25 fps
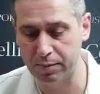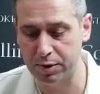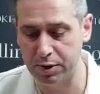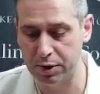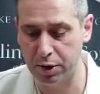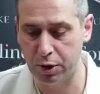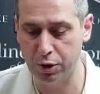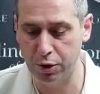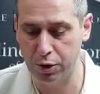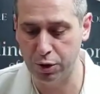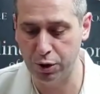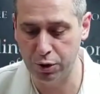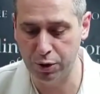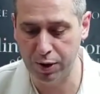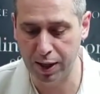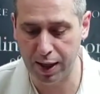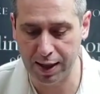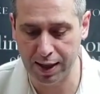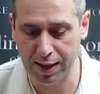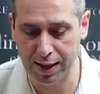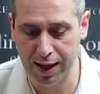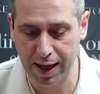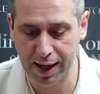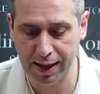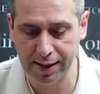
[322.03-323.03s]
So you get
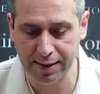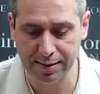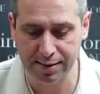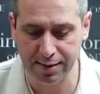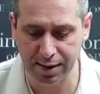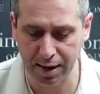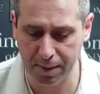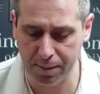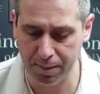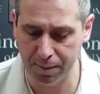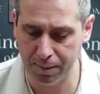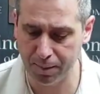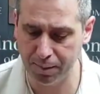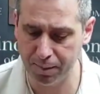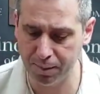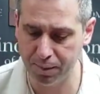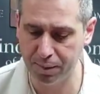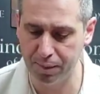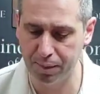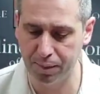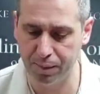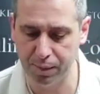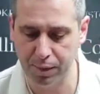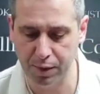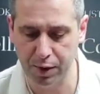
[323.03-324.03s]
a nice,
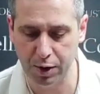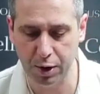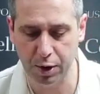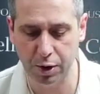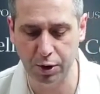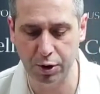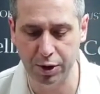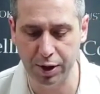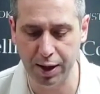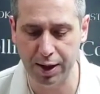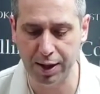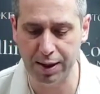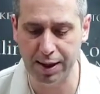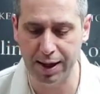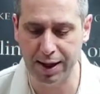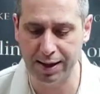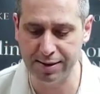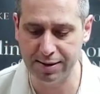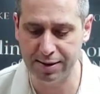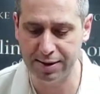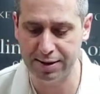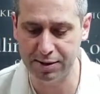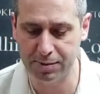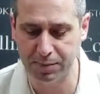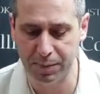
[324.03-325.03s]
you get a
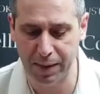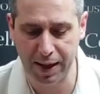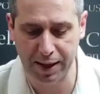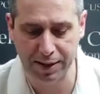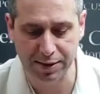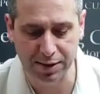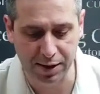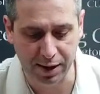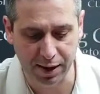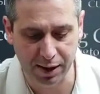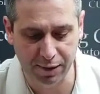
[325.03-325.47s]
nice expansion.